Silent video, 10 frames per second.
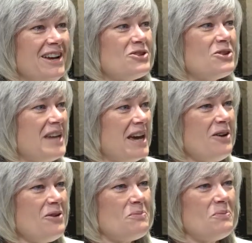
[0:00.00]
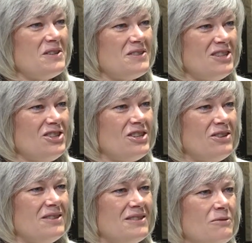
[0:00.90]
So now the buzz this
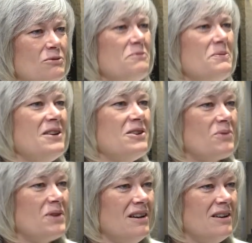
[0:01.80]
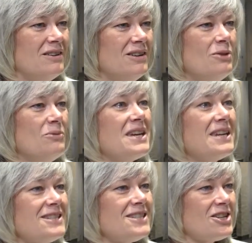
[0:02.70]
year is we've made it real. We
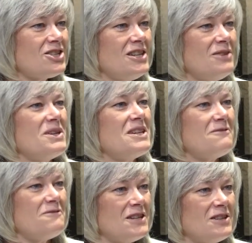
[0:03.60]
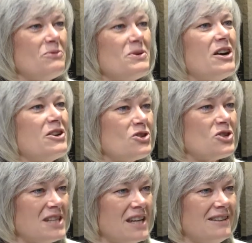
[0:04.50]
can touch it, we can feel it, we
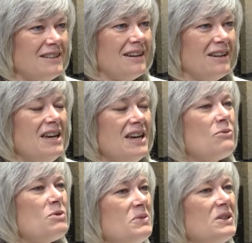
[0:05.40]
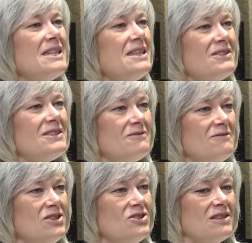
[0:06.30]
understand it, and we believe in the
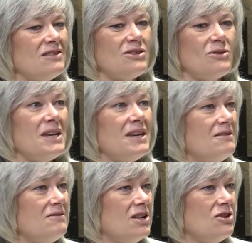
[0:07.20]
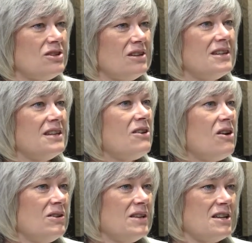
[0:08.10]
vision. So innovation in
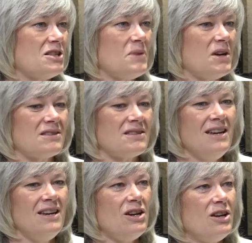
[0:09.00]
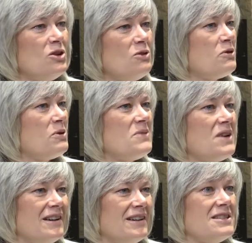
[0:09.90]
all aspects, you know, from
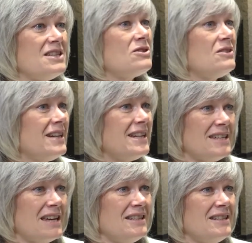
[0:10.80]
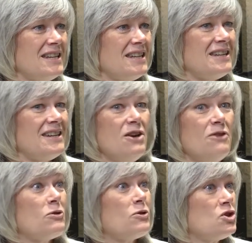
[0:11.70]
digital identity,
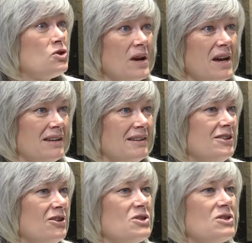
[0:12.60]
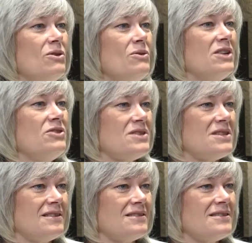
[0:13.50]
for trade. You know, it's so
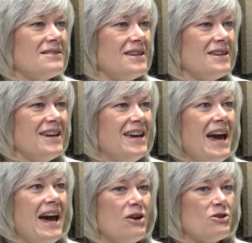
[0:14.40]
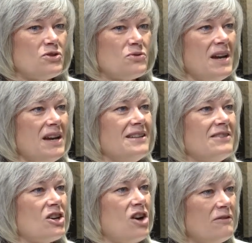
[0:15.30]
interesting to see how trade and
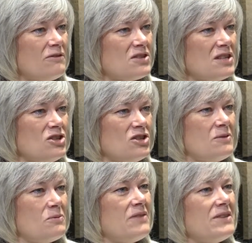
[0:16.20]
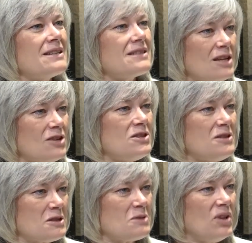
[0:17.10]
the conversation around the extension
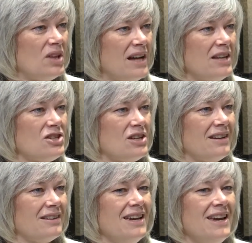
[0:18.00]
of supply chain